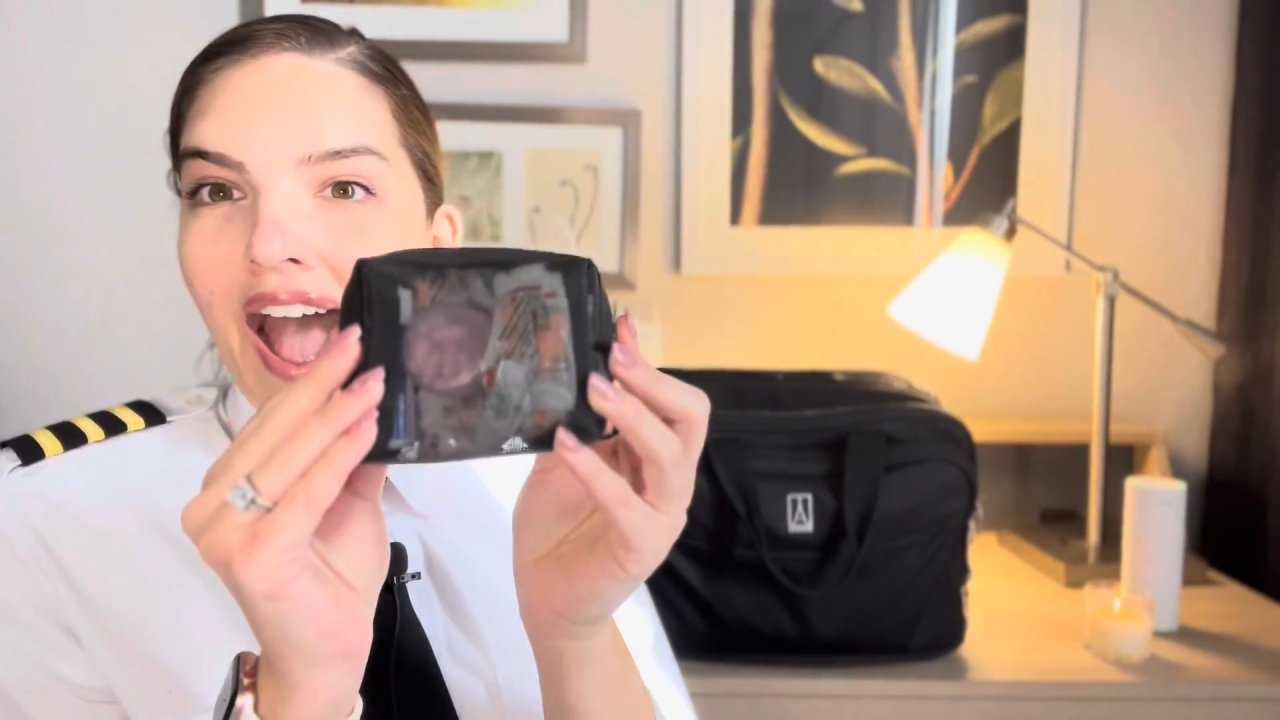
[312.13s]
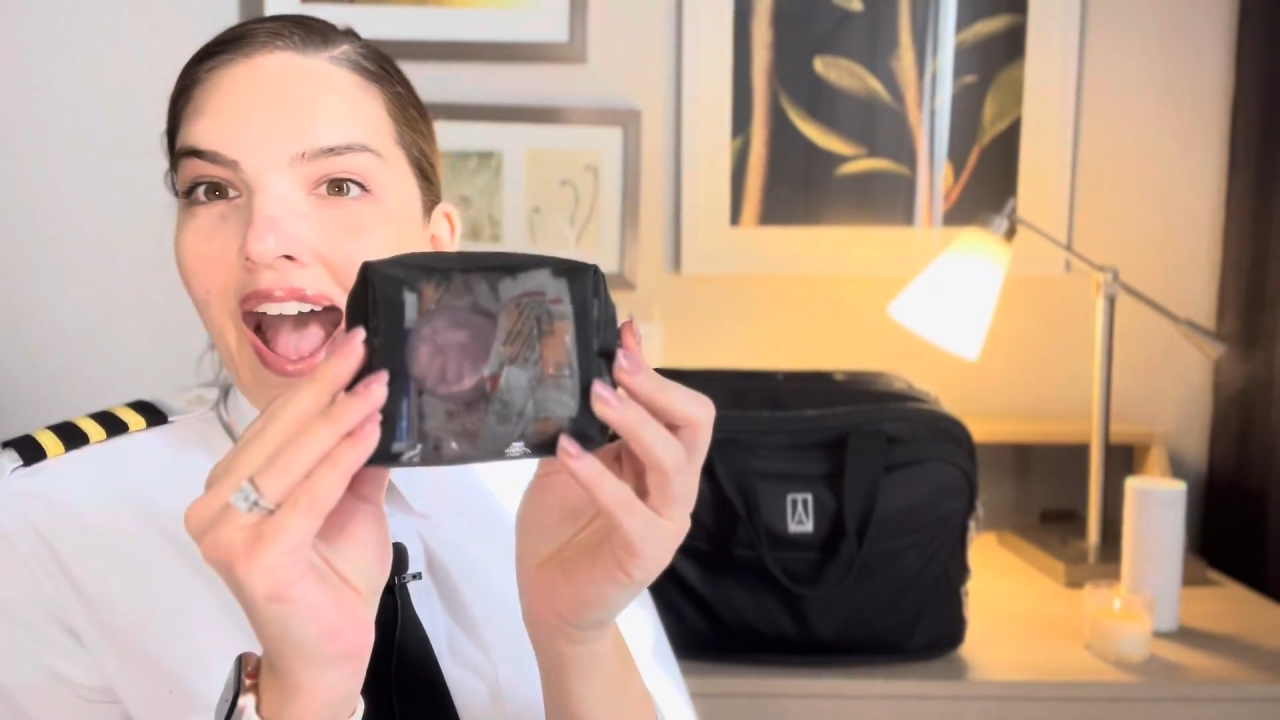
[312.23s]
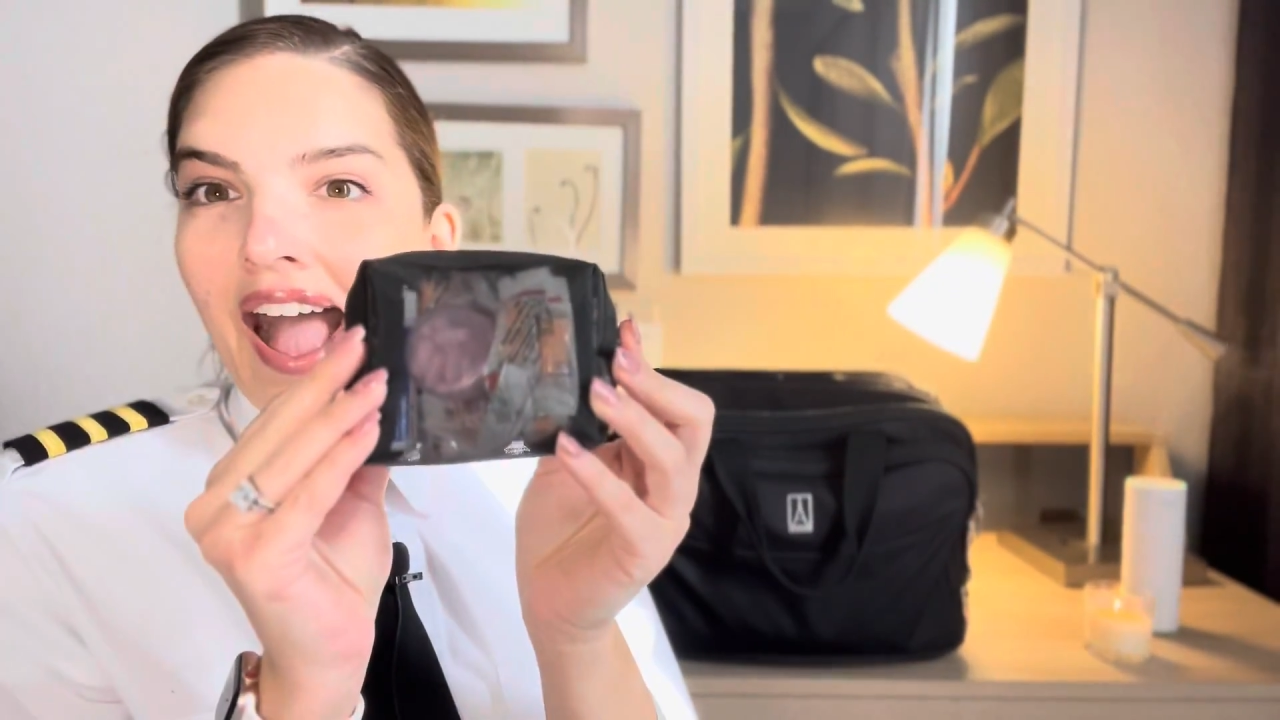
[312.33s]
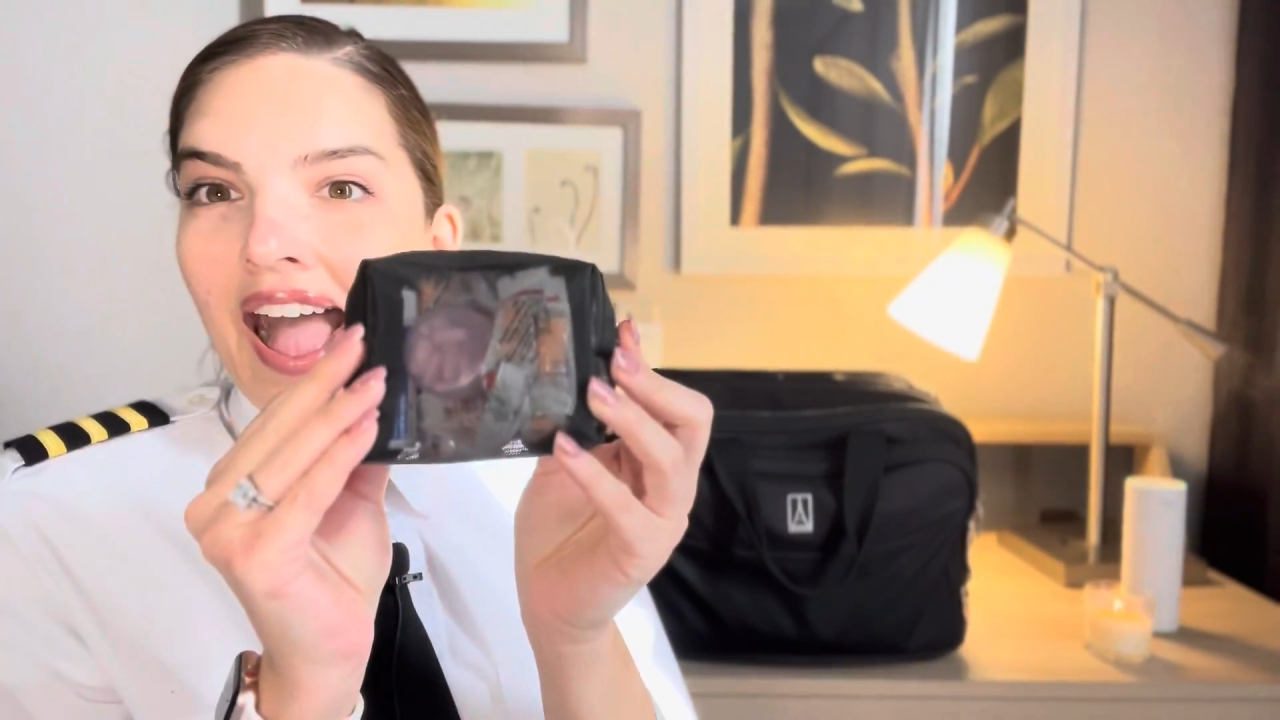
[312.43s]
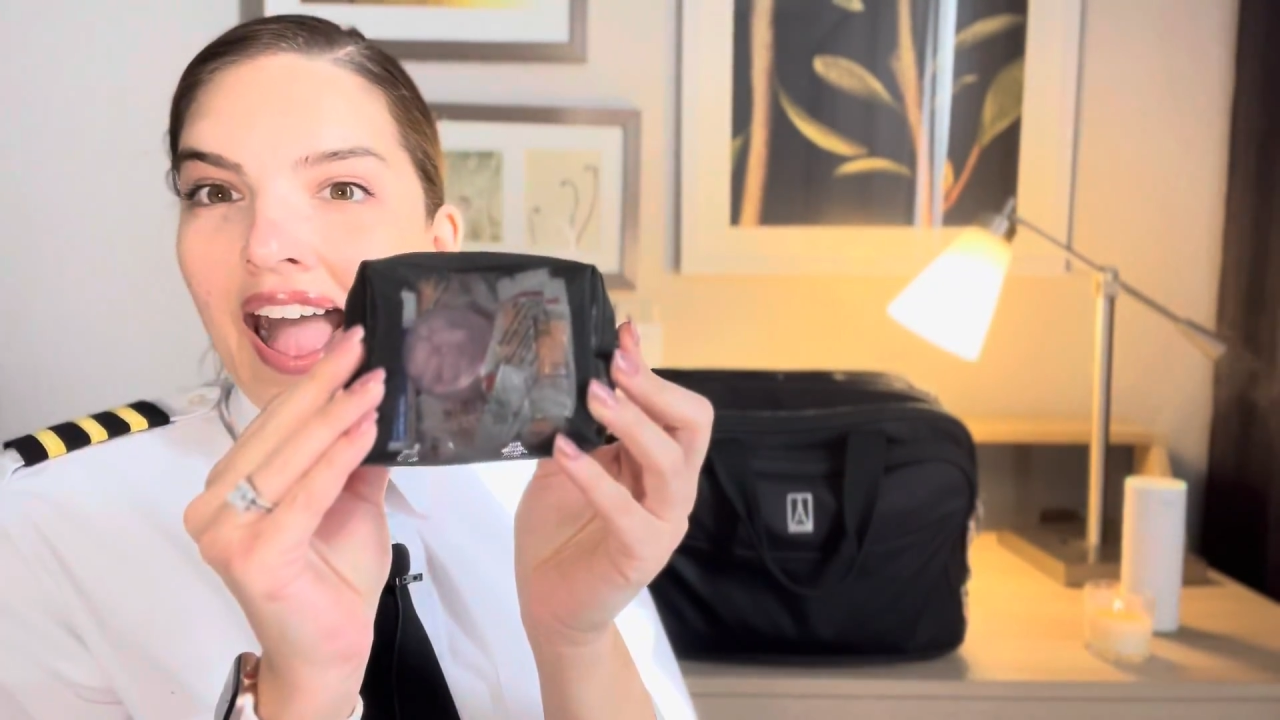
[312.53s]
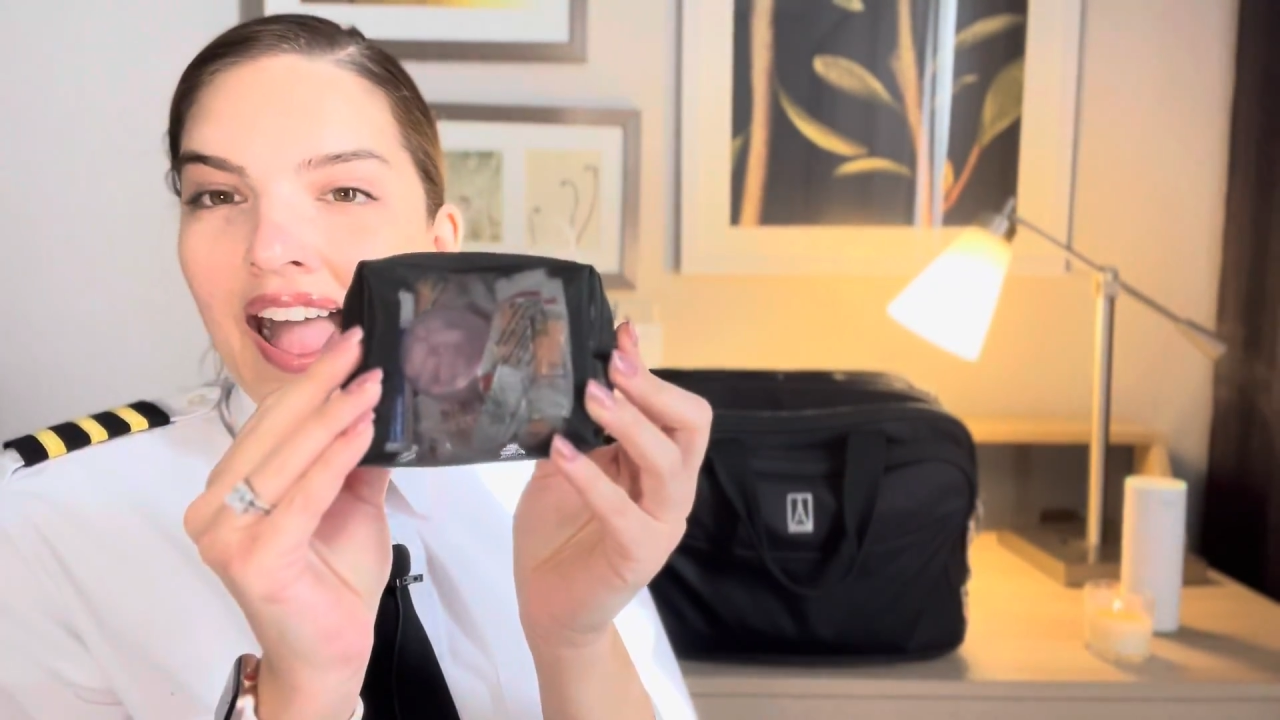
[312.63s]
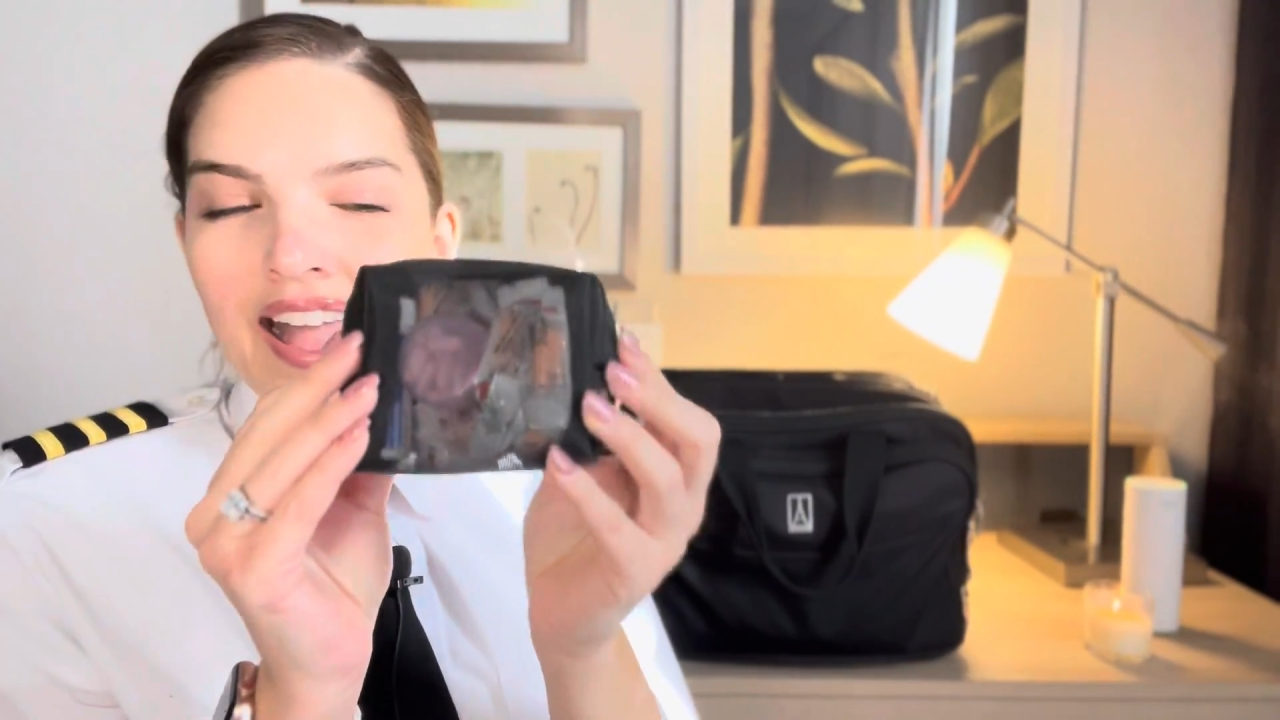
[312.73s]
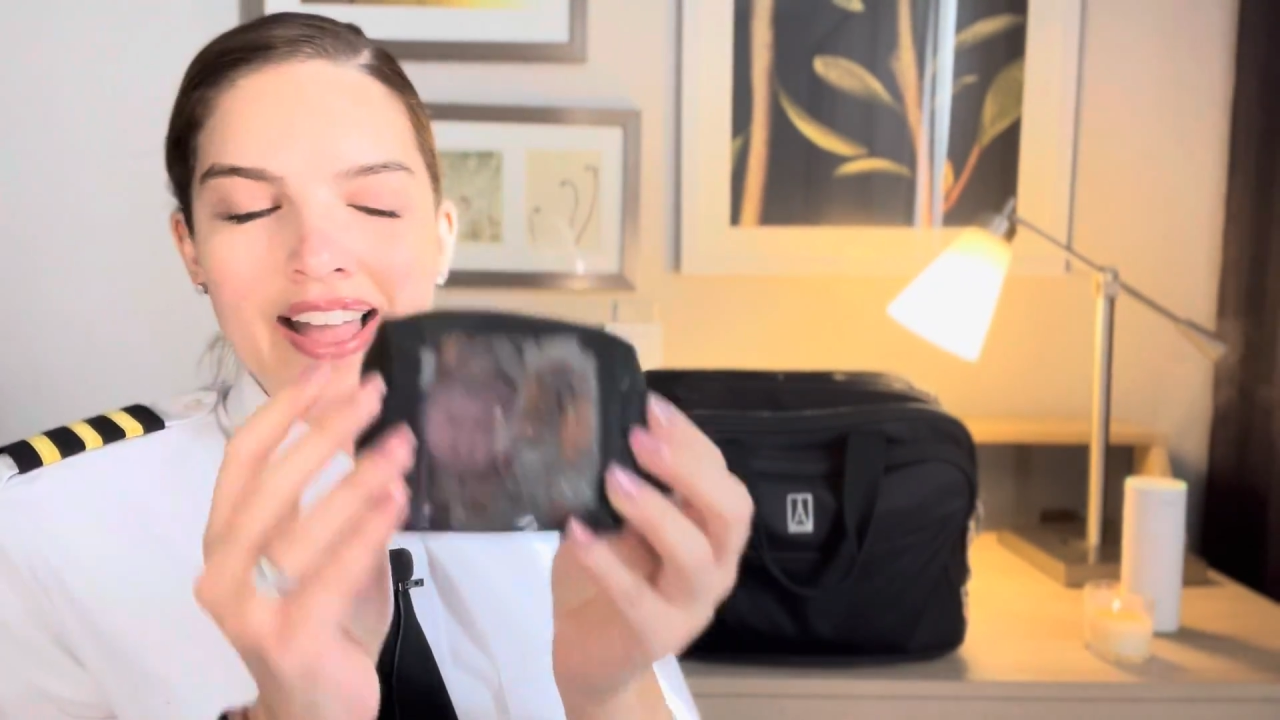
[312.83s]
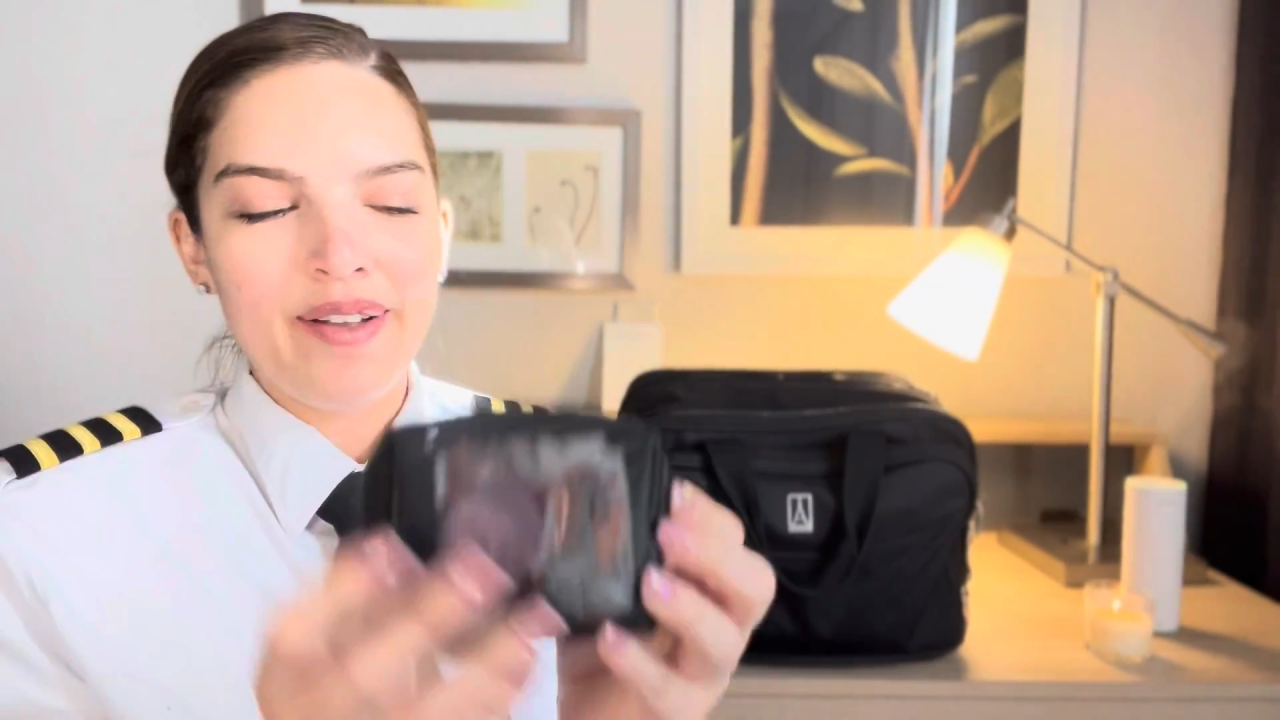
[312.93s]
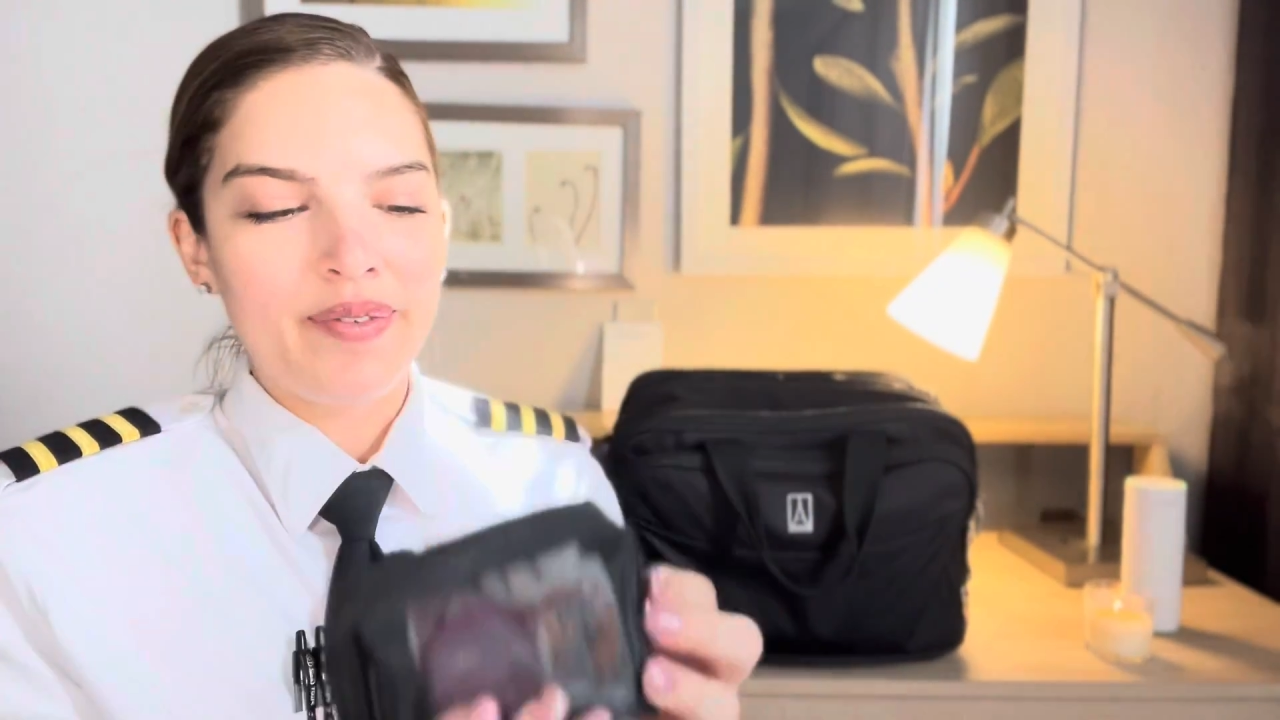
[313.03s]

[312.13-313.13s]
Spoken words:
All